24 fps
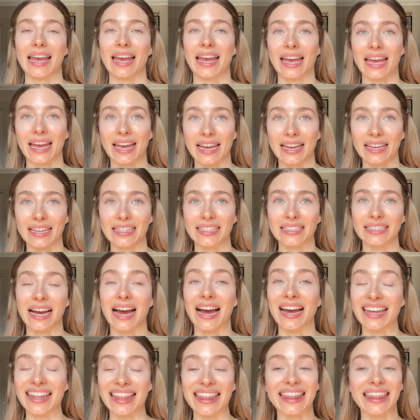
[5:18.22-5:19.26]
and
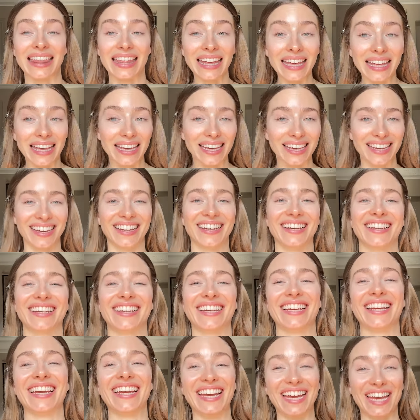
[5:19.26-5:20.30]
I think
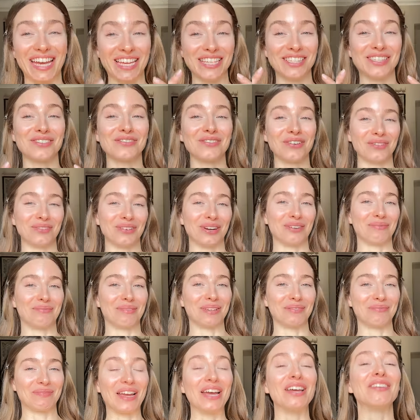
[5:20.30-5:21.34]
it's grown on
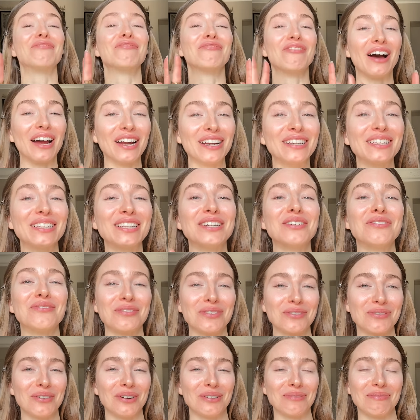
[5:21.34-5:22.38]
me. It finally
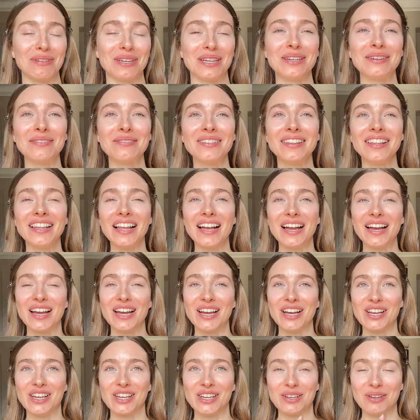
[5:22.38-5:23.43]
grew on me
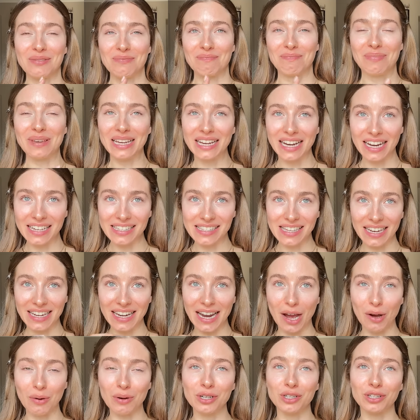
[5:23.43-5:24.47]
because I
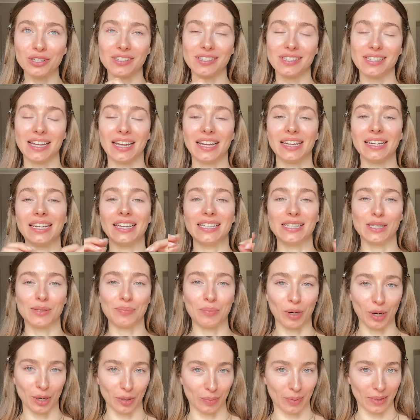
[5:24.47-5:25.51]
now understand its
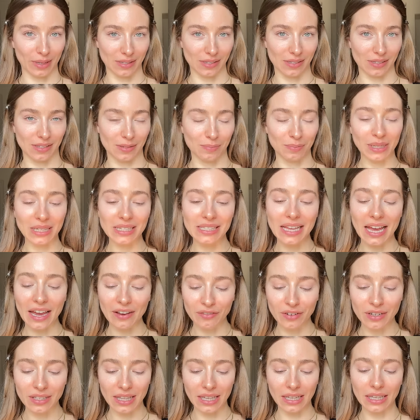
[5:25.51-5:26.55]
purpose. Because
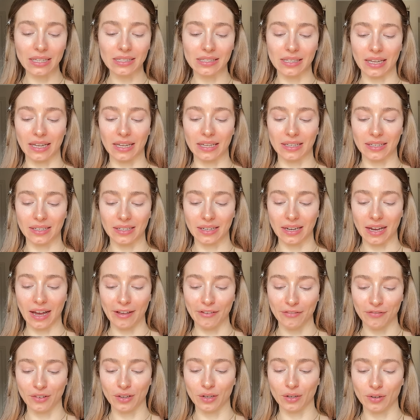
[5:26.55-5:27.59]
everything is like, I
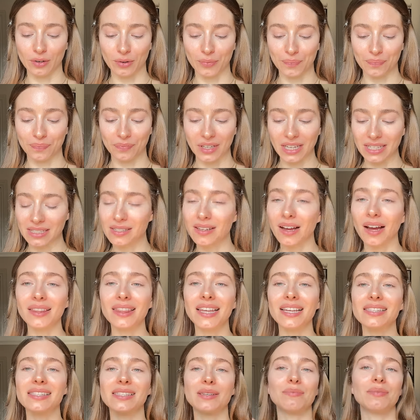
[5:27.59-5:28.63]
feel, it's not
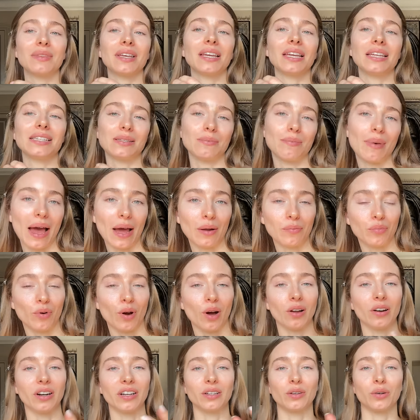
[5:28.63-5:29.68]
that something is a bad
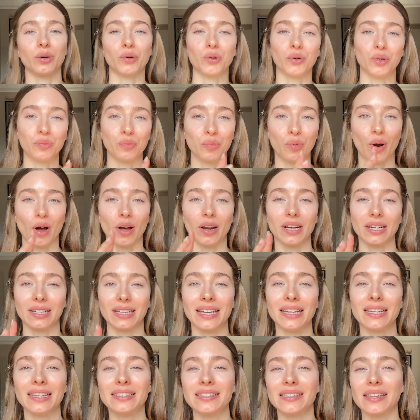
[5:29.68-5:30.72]
product or a good product.
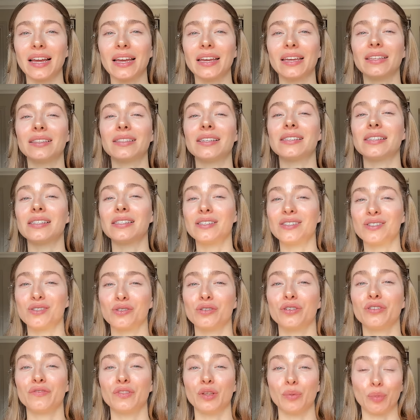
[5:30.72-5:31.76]
It's like, does it
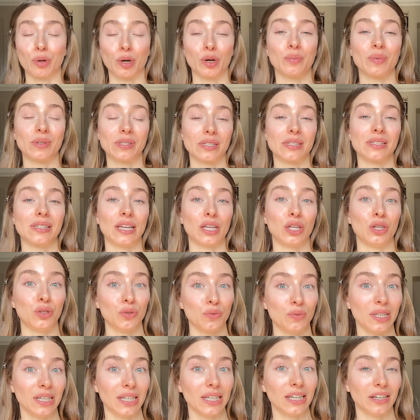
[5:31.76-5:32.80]
serve the purposes that you
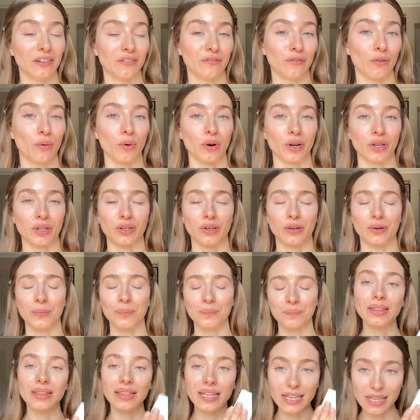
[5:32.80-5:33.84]
need it for, you know?
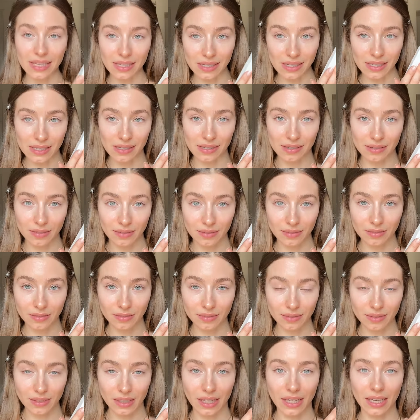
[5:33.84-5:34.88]
This
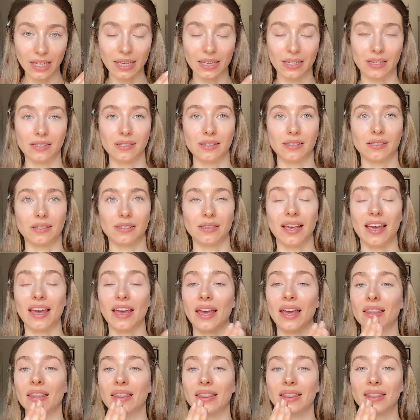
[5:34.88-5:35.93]
is
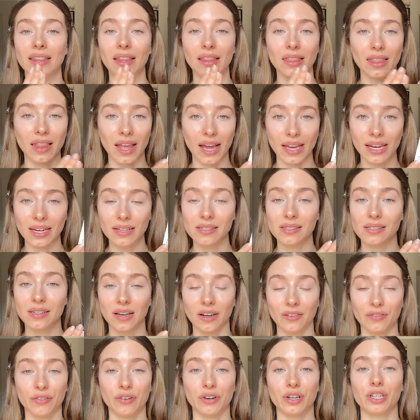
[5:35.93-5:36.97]
the lightest
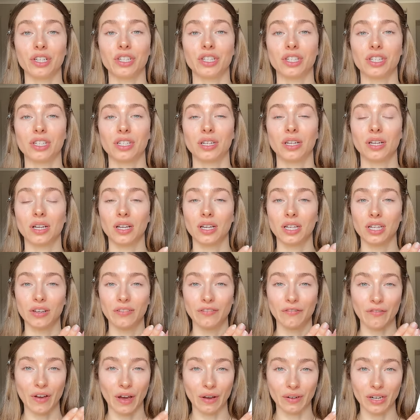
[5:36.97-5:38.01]
coverage
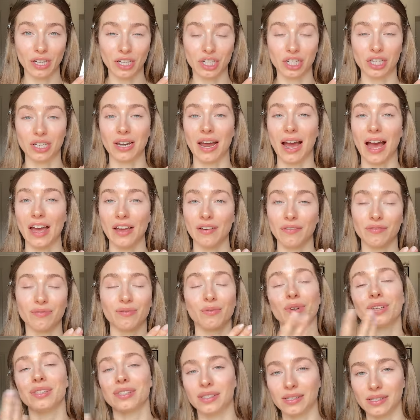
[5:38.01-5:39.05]
foundation I've,
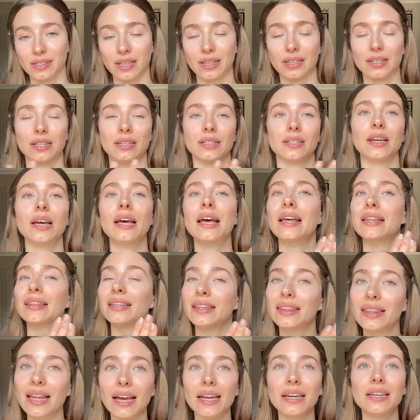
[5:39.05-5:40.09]
what's a skin tint? The
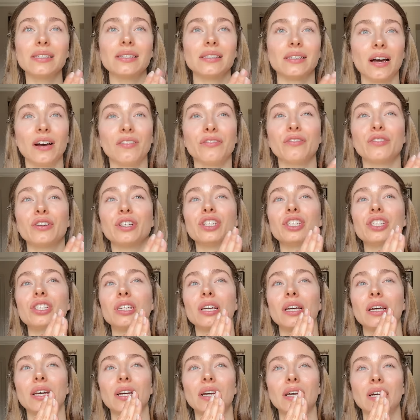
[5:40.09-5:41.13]
lightest coverage
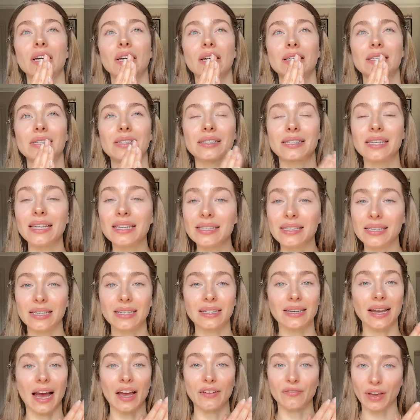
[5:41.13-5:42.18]
skin tint
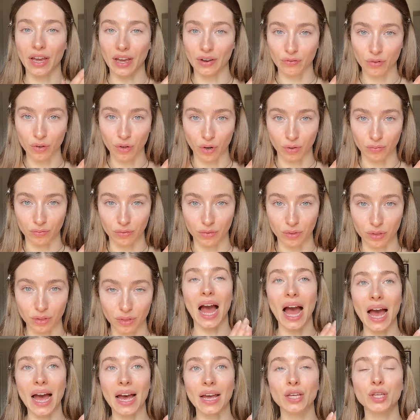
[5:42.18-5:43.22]
I've ever owned.
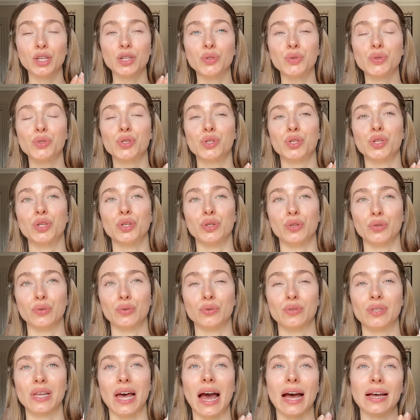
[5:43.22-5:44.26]
I used to
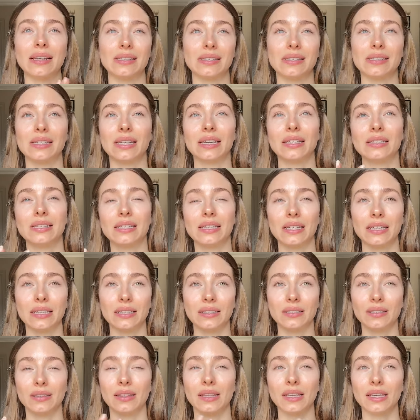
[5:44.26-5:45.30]
use as skin
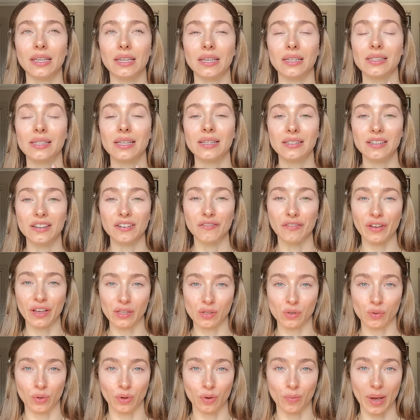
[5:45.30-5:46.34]
tint the tinted face
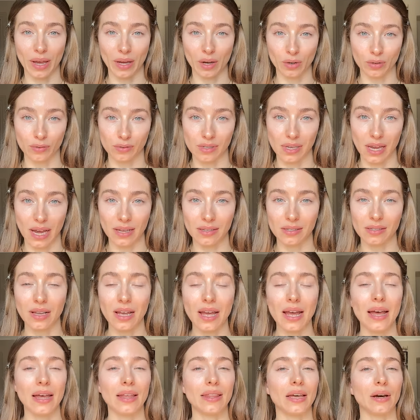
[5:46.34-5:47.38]
oil by Kosas
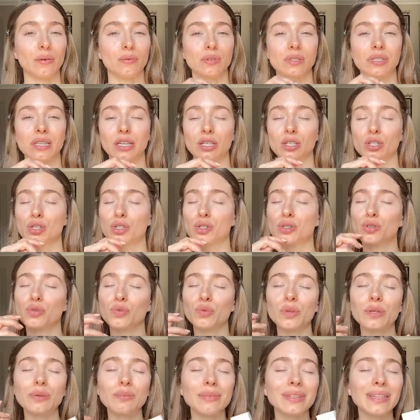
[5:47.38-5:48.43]
that was
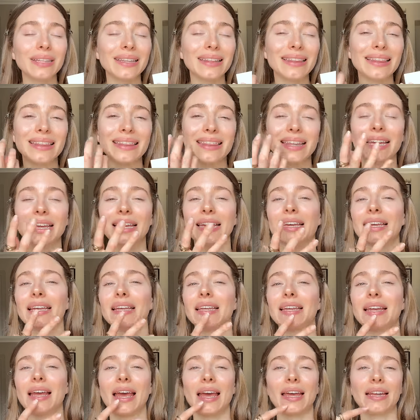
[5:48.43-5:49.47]
extremely
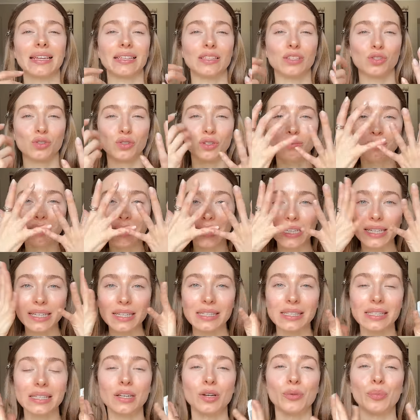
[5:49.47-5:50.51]
thin and extremely
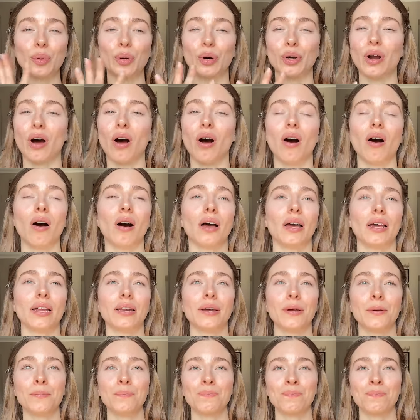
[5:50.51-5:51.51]
easy to put on,